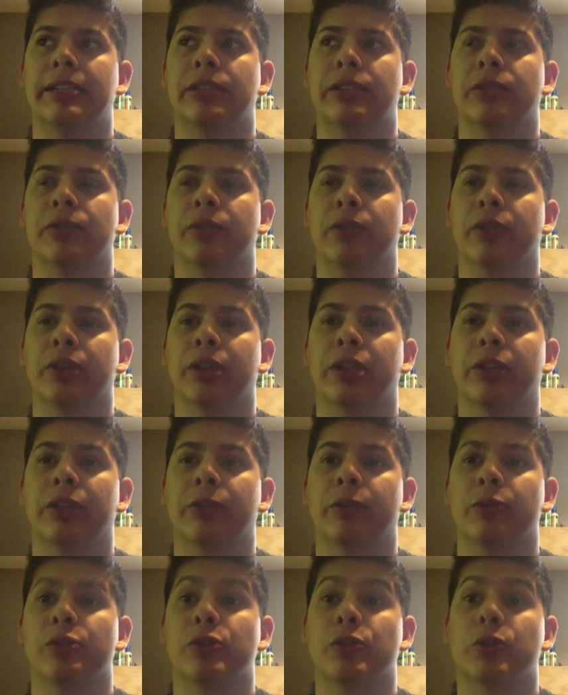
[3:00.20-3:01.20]
They're very good
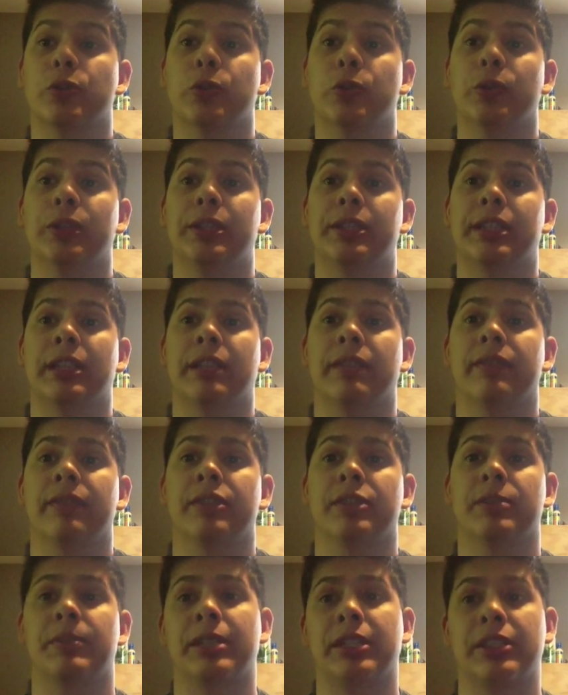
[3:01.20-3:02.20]
for schooling type
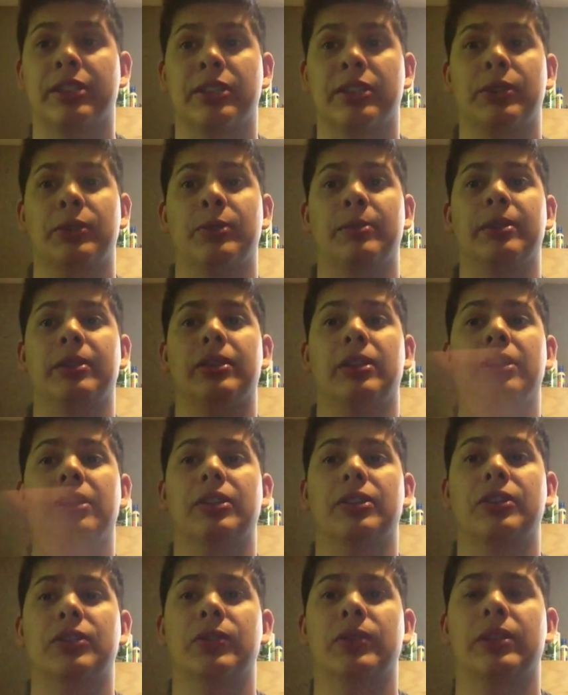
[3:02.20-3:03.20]
fish because it's a little bit
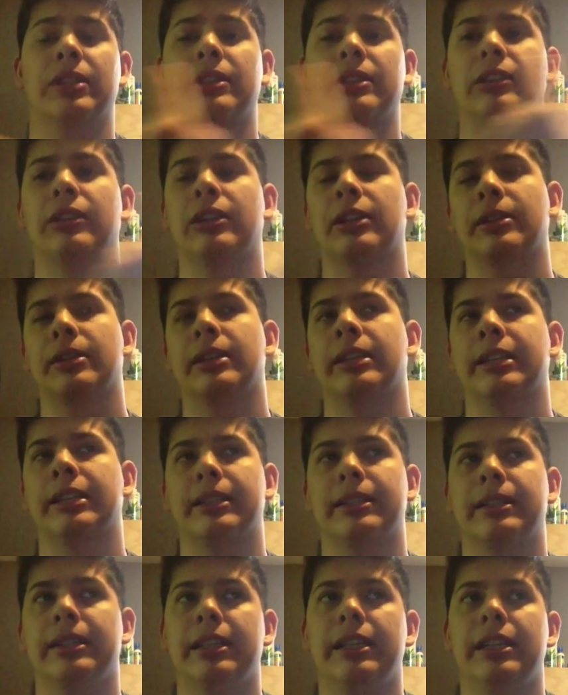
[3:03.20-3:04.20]
longer, so that you could
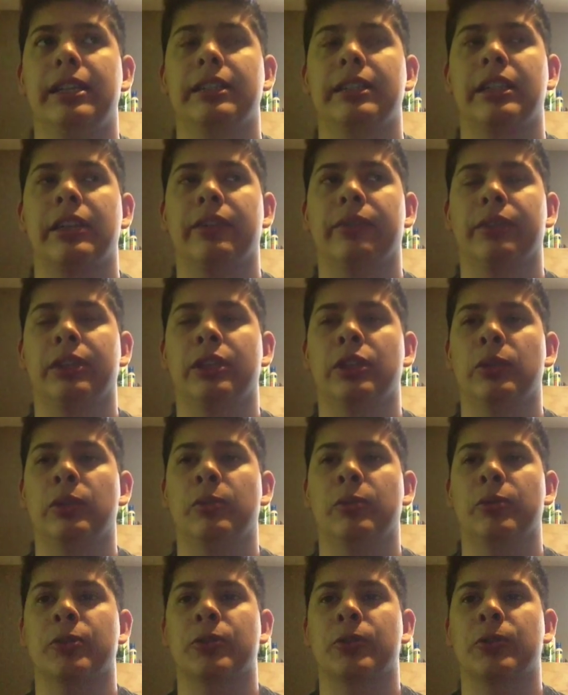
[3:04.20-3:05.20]
definitely do
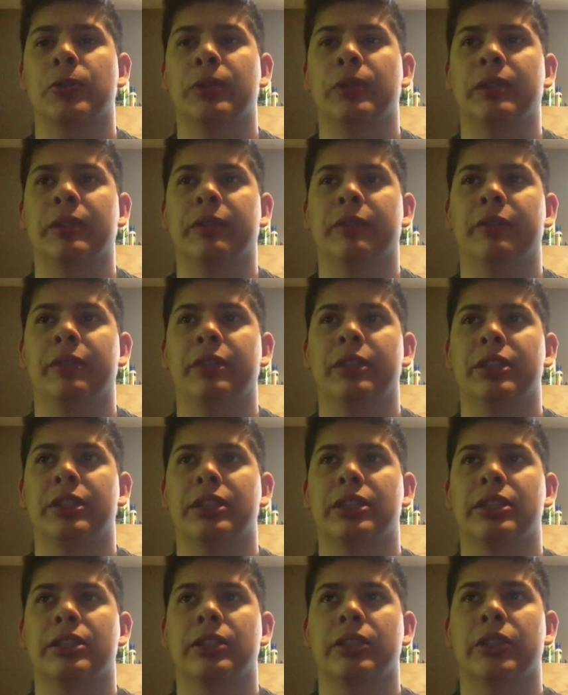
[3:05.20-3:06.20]
more schooling of
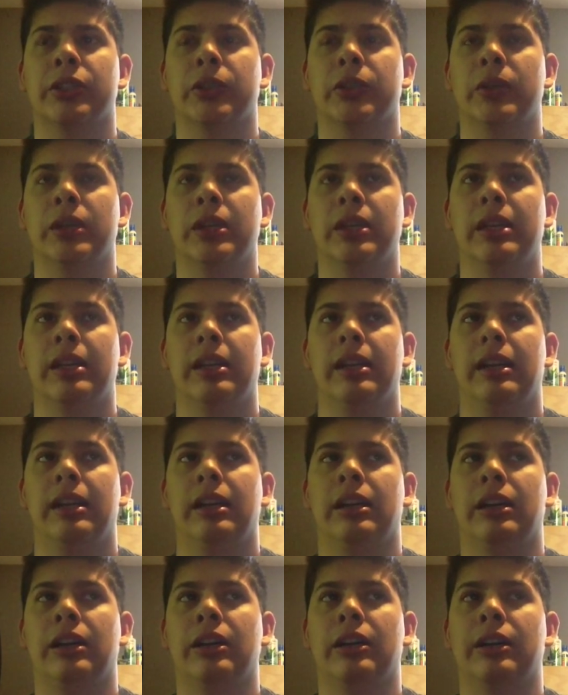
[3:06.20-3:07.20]
fish. So,
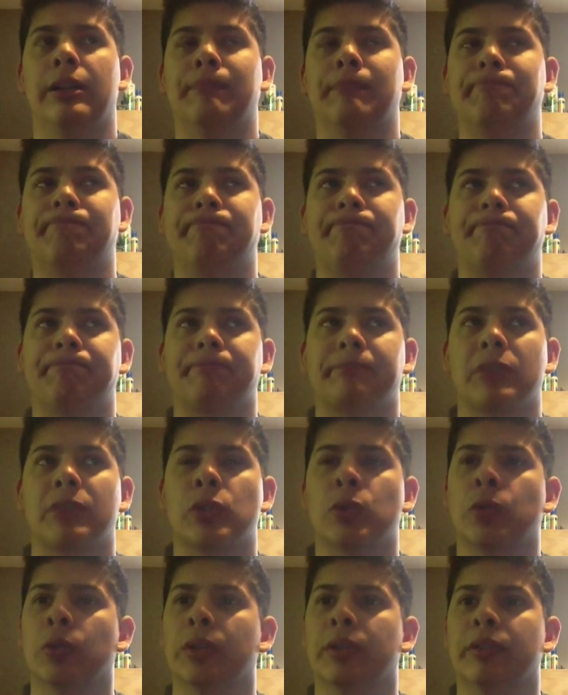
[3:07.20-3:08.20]

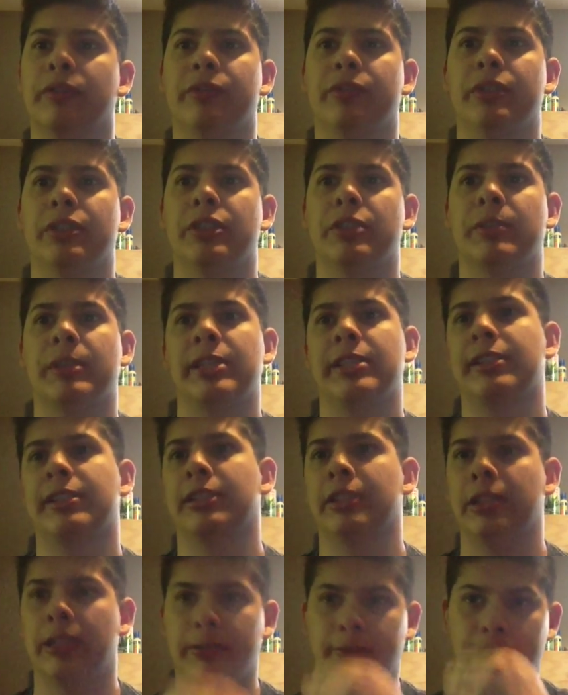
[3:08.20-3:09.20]
schooling of fish is
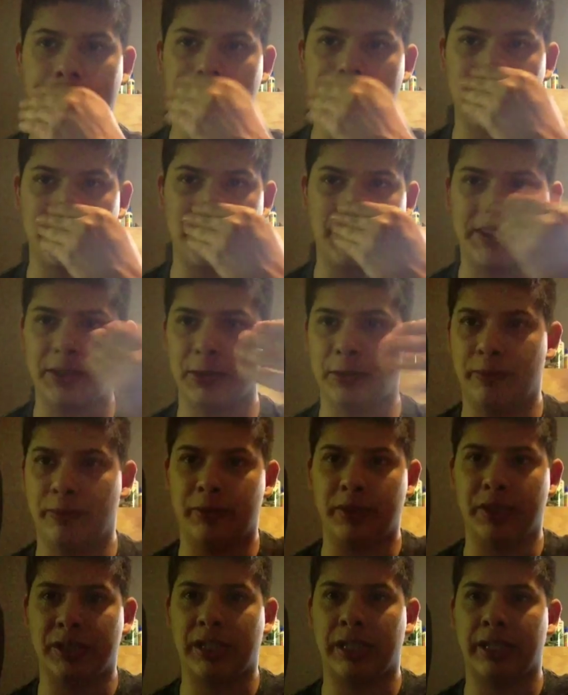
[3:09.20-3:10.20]
basically 5 or 6 little
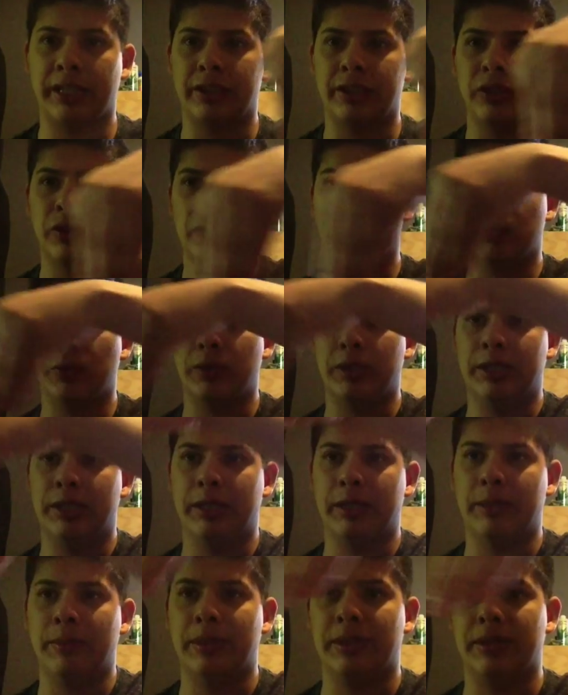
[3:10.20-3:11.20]
fish that like to swim
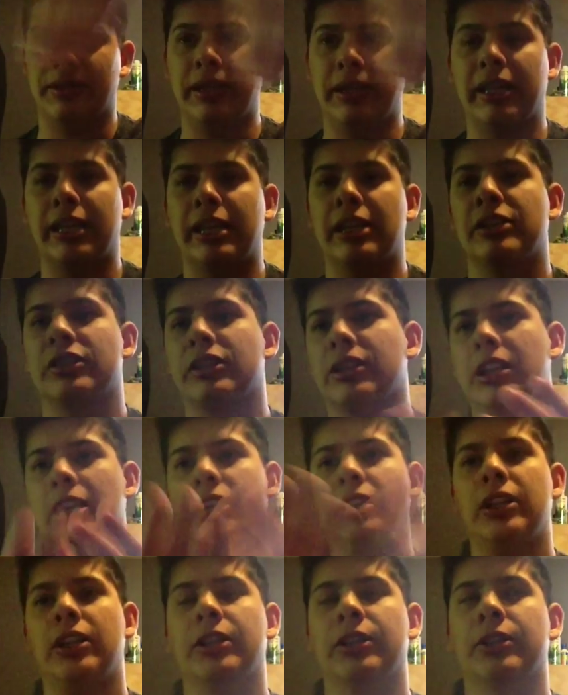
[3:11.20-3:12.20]
and everything, and it's a
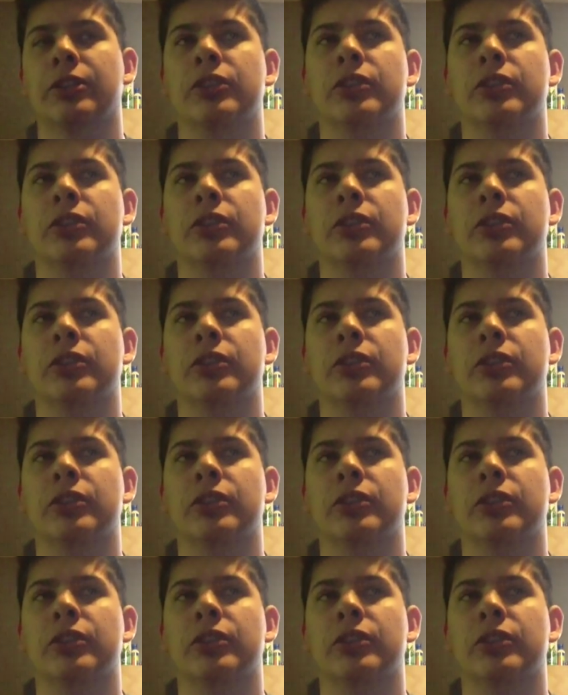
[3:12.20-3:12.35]
lot longer.